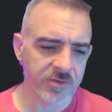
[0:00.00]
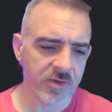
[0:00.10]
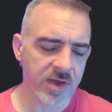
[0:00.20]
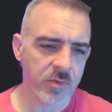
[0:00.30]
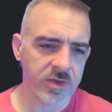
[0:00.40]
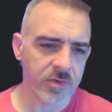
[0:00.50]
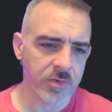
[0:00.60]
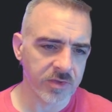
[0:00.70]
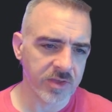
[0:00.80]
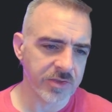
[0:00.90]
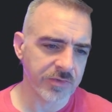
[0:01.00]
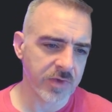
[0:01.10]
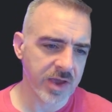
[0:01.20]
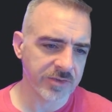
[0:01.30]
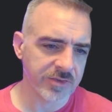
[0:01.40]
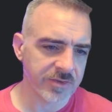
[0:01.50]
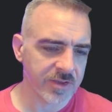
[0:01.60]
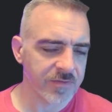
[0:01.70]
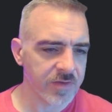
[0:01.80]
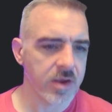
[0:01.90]
So I want you to teach fractions
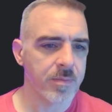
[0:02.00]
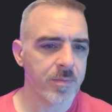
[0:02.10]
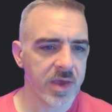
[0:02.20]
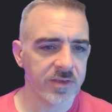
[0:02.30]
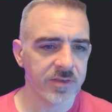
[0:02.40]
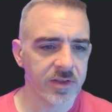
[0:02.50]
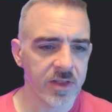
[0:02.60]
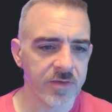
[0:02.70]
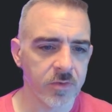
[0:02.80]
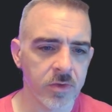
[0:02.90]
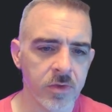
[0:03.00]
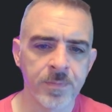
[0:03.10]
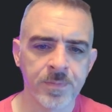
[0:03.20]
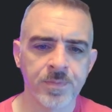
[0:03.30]
at a very basic level.